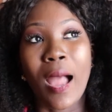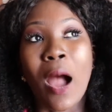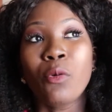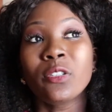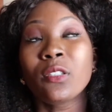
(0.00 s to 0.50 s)

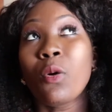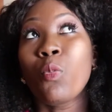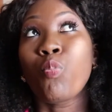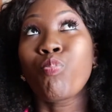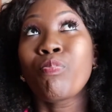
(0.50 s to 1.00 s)
I was
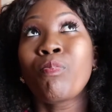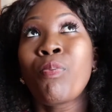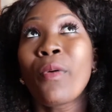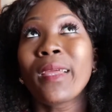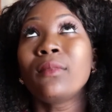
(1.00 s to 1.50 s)

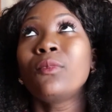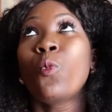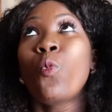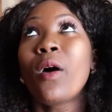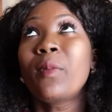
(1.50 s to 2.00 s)

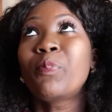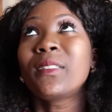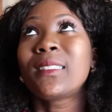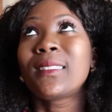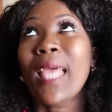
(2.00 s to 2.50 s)

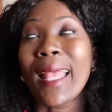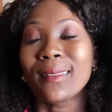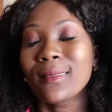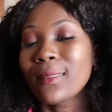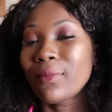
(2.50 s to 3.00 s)

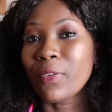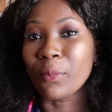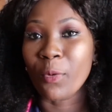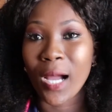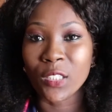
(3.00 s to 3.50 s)
0.1%
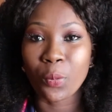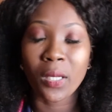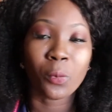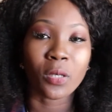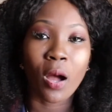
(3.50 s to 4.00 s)
from
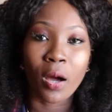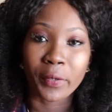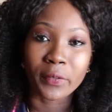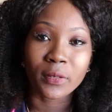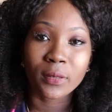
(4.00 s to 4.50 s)
graduating with
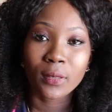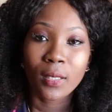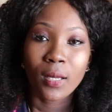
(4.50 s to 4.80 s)
honors.